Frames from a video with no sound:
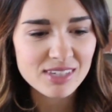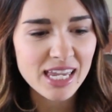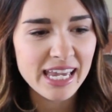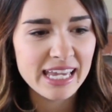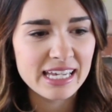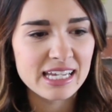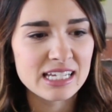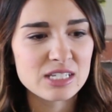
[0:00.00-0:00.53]

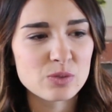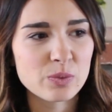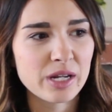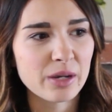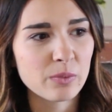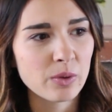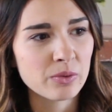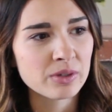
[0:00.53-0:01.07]
and when
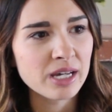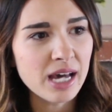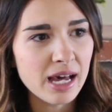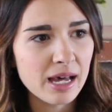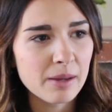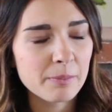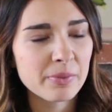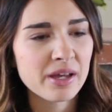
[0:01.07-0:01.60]
I woke
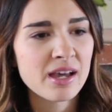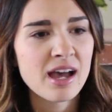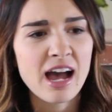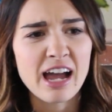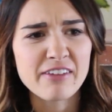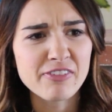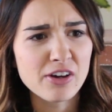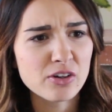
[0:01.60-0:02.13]
up,
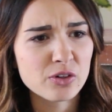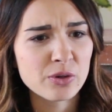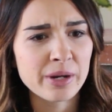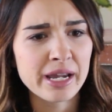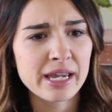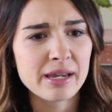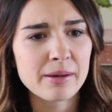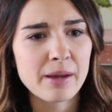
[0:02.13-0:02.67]
I felt
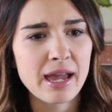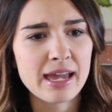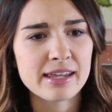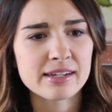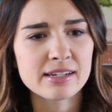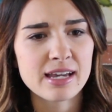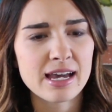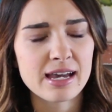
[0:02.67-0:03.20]
great
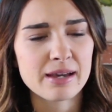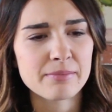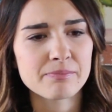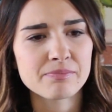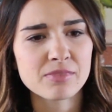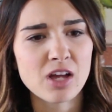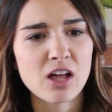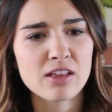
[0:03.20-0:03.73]
and
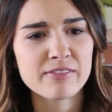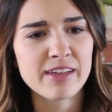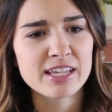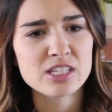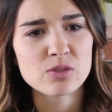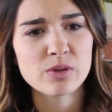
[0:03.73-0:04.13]
all of that.